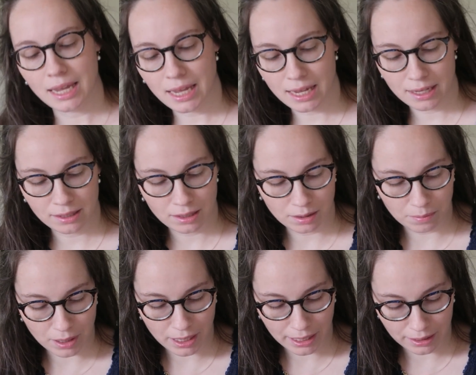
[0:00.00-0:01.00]
in
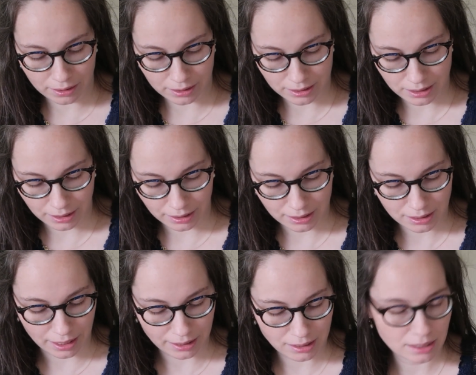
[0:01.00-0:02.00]
my nursing
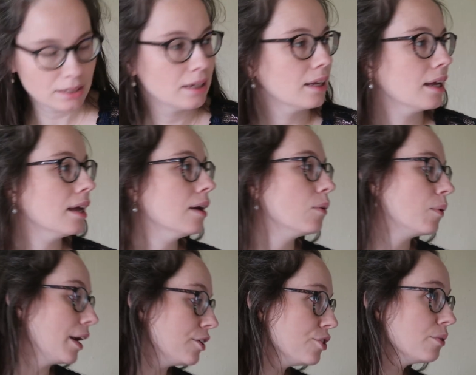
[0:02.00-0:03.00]
set.
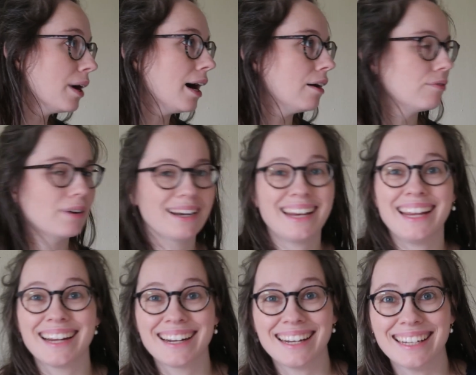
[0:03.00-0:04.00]
What I do have right here